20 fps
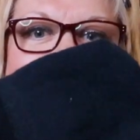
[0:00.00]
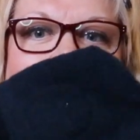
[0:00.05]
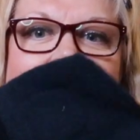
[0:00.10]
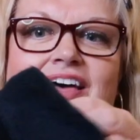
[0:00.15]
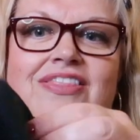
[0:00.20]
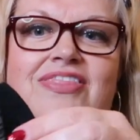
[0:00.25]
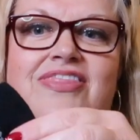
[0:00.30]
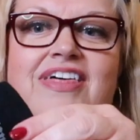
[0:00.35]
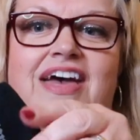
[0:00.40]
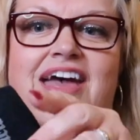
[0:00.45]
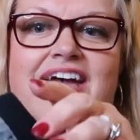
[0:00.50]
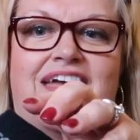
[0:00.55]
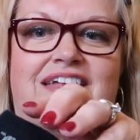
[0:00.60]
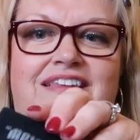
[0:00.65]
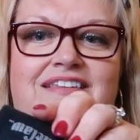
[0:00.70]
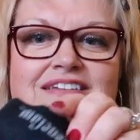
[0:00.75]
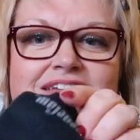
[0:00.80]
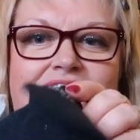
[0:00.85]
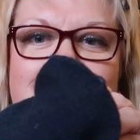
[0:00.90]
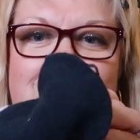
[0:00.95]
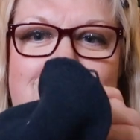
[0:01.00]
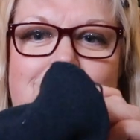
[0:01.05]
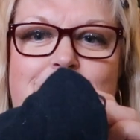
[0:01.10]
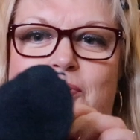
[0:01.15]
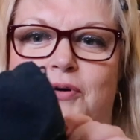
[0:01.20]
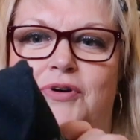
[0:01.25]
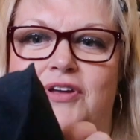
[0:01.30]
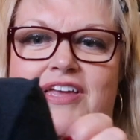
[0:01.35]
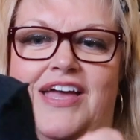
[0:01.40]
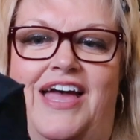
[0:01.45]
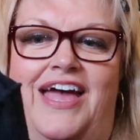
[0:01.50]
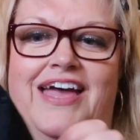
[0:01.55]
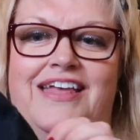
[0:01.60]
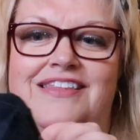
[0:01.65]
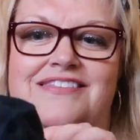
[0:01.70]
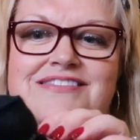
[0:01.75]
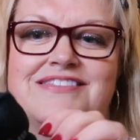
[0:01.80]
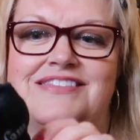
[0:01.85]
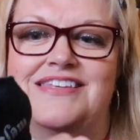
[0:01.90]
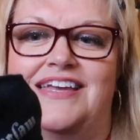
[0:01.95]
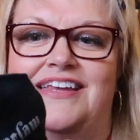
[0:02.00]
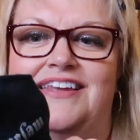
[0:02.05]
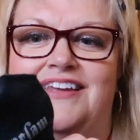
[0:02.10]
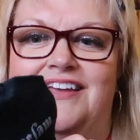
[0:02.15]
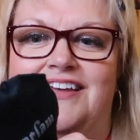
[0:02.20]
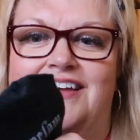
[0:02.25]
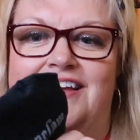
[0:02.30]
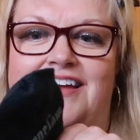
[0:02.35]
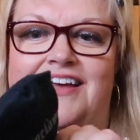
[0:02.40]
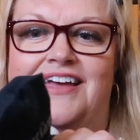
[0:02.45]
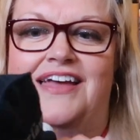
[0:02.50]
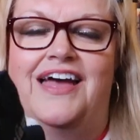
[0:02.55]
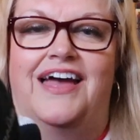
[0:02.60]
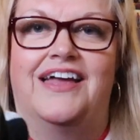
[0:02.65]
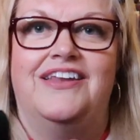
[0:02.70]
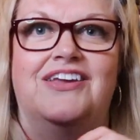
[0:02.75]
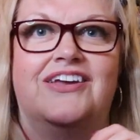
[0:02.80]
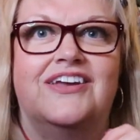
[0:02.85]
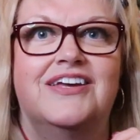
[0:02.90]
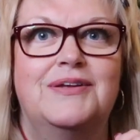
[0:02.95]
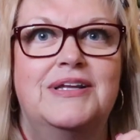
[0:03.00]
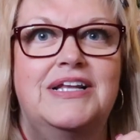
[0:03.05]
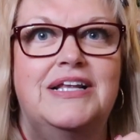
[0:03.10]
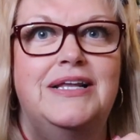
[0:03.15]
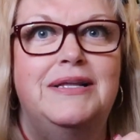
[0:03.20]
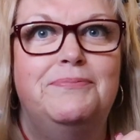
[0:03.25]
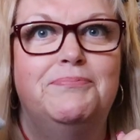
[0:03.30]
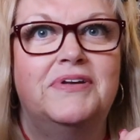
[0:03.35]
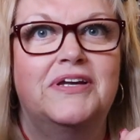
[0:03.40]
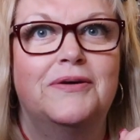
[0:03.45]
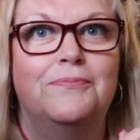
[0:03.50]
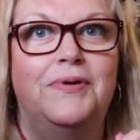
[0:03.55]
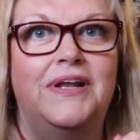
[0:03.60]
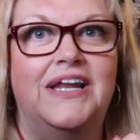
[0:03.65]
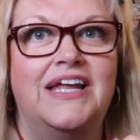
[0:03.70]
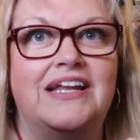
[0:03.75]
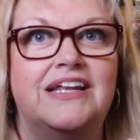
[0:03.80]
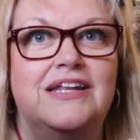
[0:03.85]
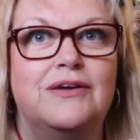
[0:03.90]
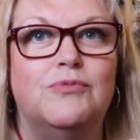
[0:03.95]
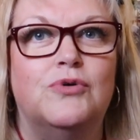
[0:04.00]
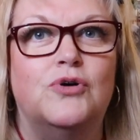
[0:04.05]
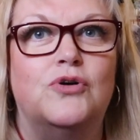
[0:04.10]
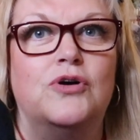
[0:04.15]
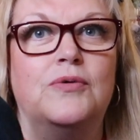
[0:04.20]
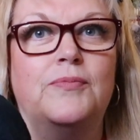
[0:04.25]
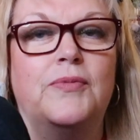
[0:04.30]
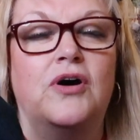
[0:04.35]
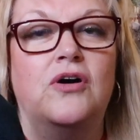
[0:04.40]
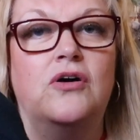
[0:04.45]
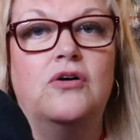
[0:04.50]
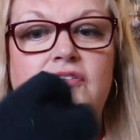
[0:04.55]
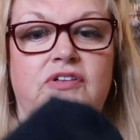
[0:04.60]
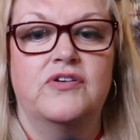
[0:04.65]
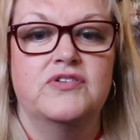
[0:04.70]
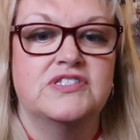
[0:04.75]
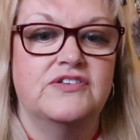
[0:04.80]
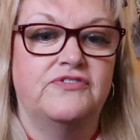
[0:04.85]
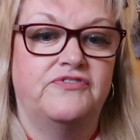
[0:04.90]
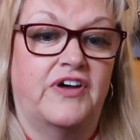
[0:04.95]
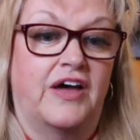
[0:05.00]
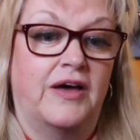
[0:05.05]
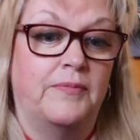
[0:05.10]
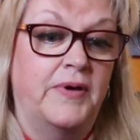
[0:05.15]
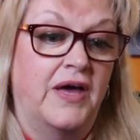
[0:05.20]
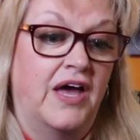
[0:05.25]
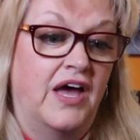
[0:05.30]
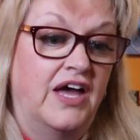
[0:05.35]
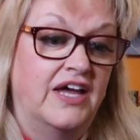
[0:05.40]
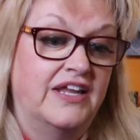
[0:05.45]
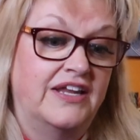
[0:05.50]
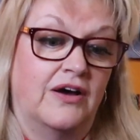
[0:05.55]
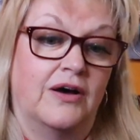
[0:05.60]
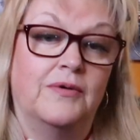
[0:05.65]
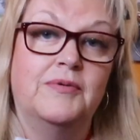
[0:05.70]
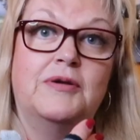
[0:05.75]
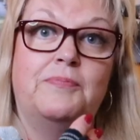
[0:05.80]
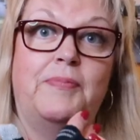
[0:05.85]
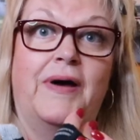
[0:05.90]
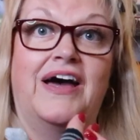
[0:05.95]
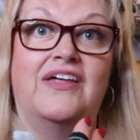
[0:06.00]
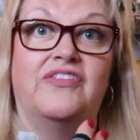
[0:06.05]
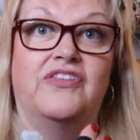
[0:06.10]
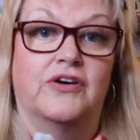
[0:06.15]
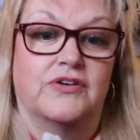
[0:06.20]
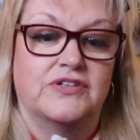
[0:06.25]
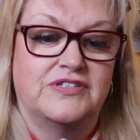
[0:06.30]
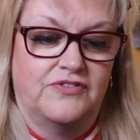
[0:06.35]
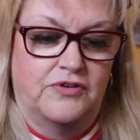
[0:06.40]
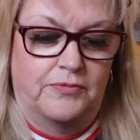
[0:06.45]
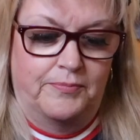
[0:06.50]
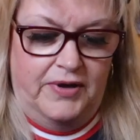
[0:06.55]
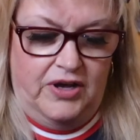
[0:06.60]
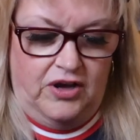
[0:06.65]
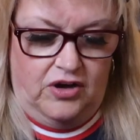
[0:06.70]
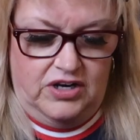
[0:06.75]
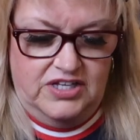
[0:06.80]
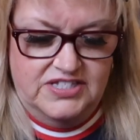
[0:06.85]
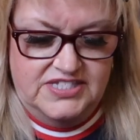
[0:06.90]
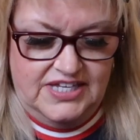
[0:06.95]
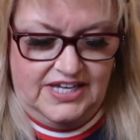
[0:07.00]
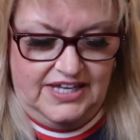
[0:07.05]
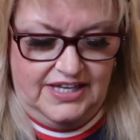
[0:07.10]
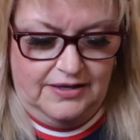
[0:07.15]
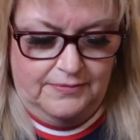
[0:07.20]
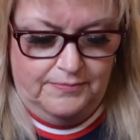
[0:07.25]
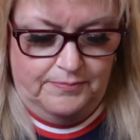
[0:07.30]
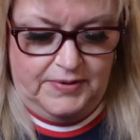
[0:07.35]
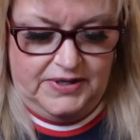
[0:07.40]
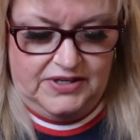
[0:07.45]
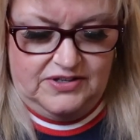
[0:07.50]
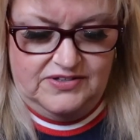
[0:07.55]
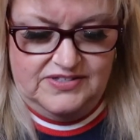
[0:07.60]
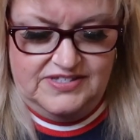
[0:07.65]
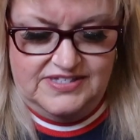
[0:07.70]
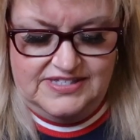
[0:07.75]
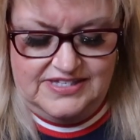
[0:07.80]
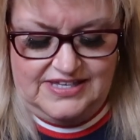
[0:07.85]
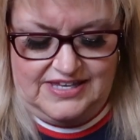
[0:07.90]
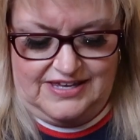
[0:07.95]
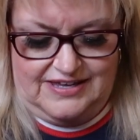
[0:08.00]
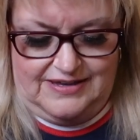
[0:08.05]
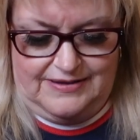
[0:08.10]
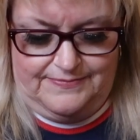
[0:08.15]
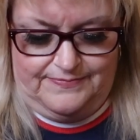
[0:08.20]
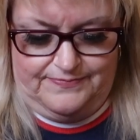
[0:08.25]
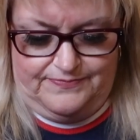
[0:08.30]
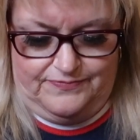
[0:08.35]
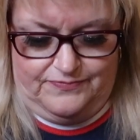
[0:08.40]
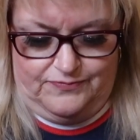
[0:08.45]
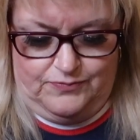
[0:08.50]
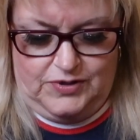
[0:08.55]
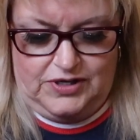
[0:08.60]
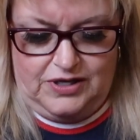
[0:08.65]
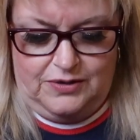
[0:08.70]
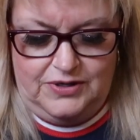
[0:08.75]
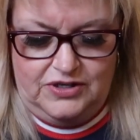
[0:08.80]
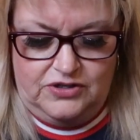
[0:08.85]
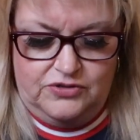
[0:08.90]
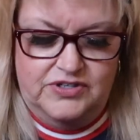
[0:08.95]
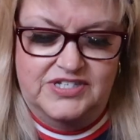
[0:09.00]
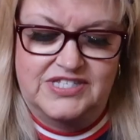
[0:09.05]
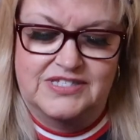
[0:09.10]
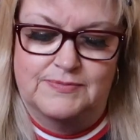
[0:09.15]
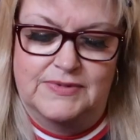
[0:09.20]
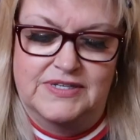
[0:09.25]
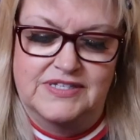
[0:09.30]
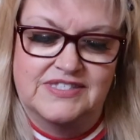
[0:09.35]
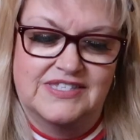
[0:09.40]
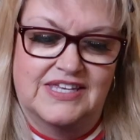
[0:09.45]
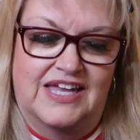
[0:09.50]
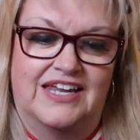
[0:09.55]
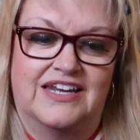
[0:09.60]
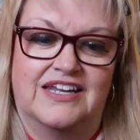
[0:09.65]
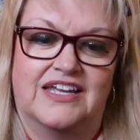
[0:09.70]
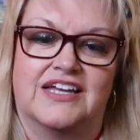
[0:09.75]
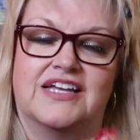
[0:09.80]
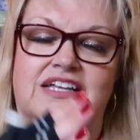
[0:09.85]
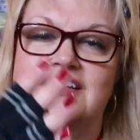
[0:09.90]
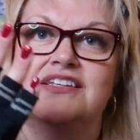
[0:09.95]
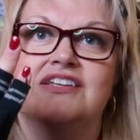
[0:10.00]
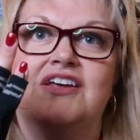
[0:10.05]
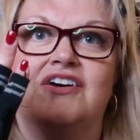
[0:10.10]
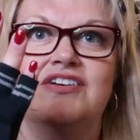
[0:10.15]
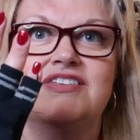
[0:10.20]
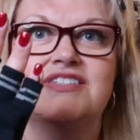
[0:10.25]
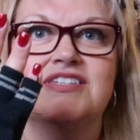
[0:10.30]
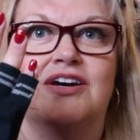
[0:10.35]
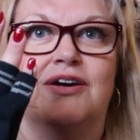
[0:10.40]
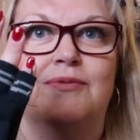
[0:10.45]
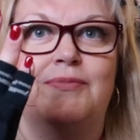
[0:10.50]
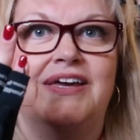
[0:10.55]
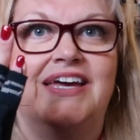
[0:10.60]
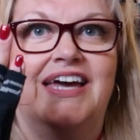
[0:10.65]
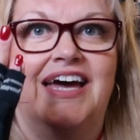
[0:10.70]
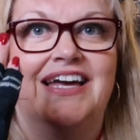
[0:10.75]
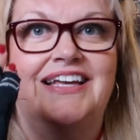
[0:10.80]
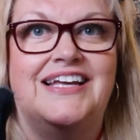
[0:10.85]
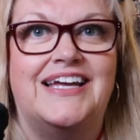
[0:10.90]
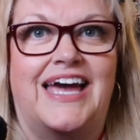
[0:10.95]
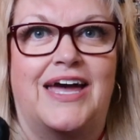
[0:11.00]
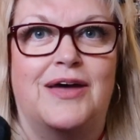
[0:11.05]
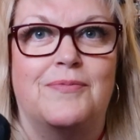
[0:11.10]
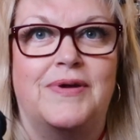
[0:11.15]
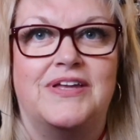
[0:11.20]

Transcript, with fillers: and then you put your hands in and you can completely warm. Oh, those are fab. Now I'm gonna pack those for my holiday because um, we're going at Christmas and at night time it can get a